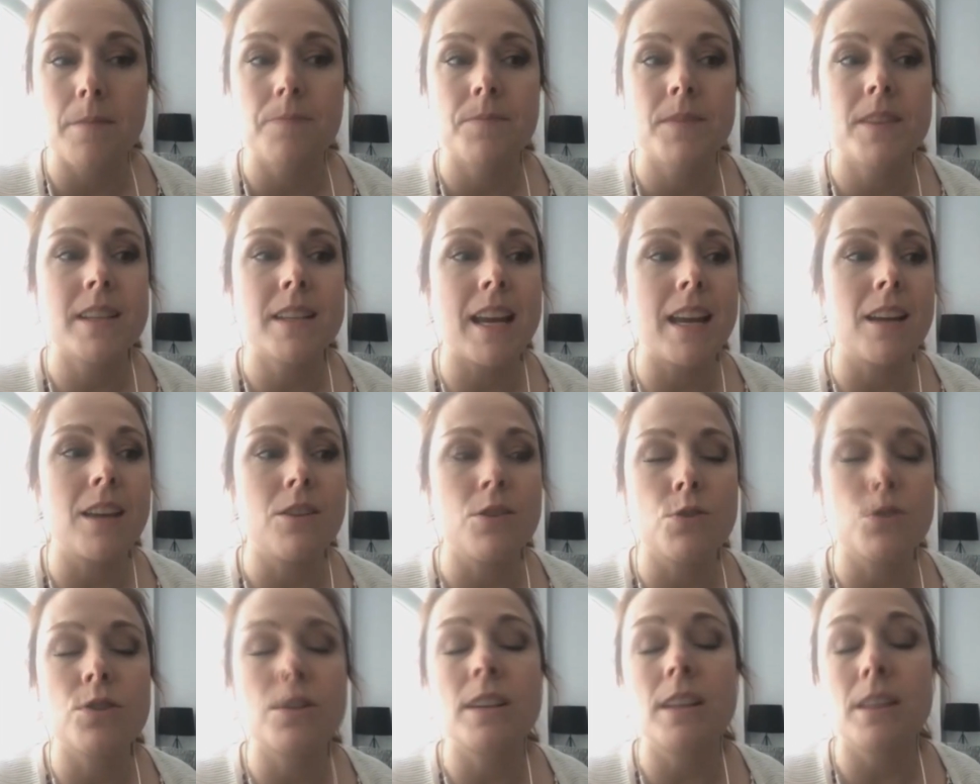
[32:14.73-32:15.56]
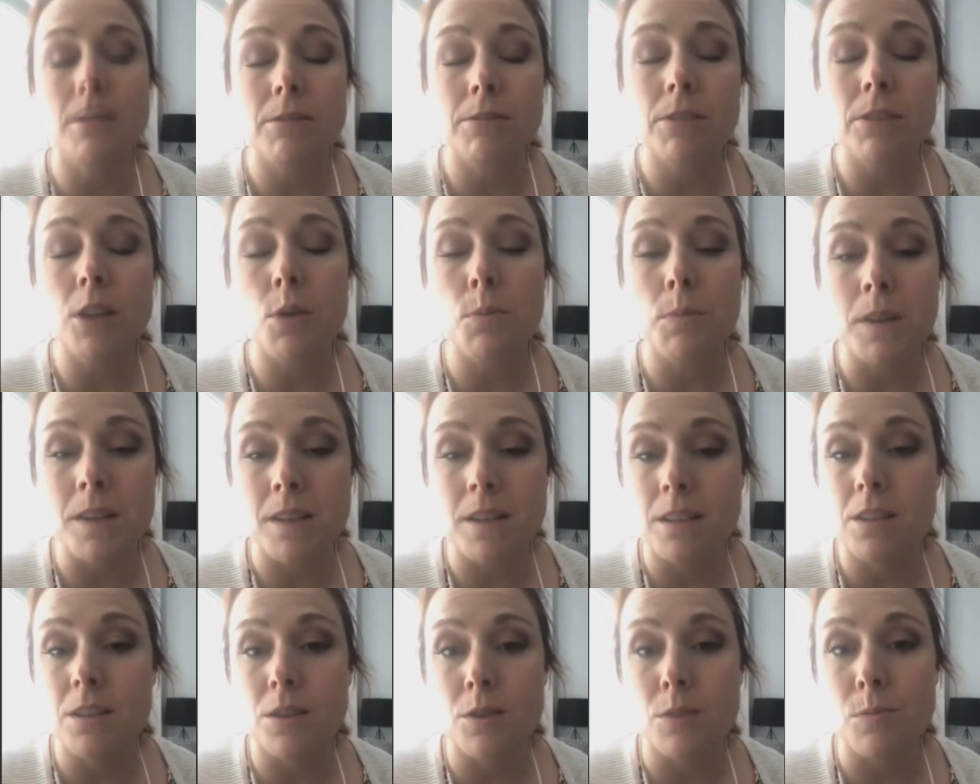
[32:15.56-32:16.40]
say usually in the fallopian
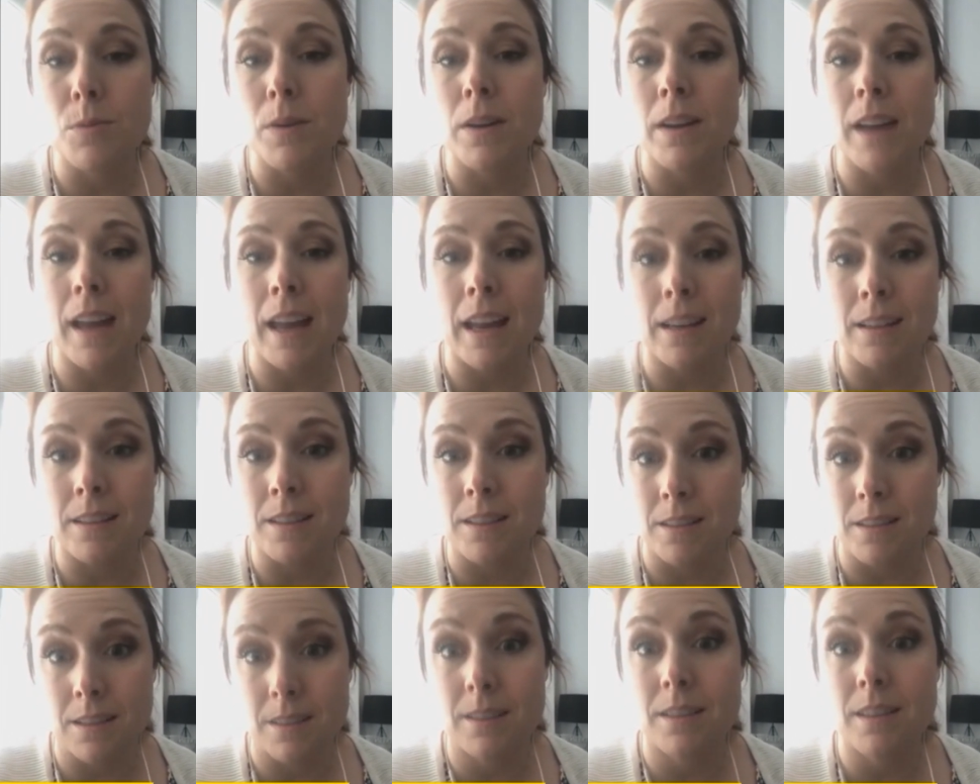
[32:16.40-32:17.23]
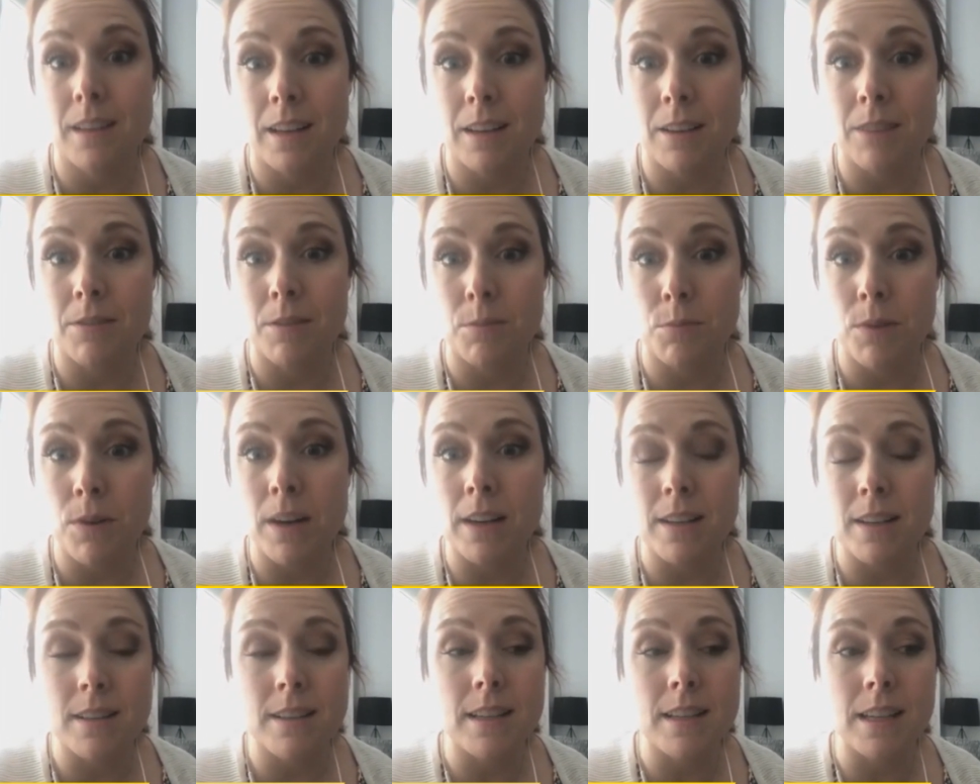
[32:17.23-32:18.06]
tube, and if the
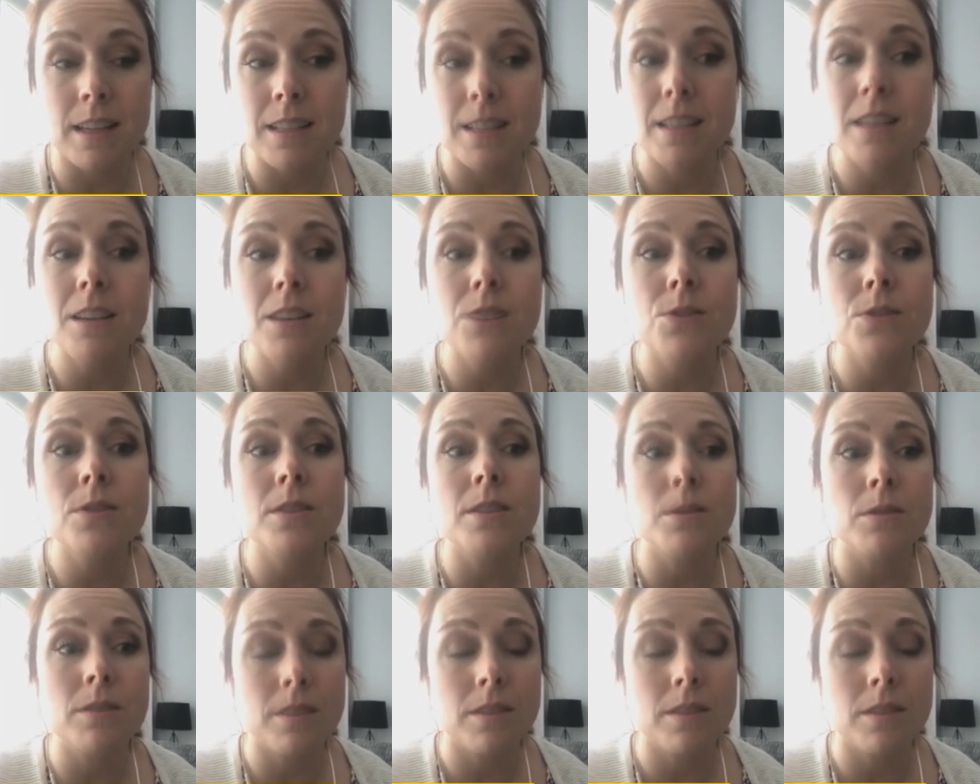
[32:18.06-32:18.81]
pregnancy continues,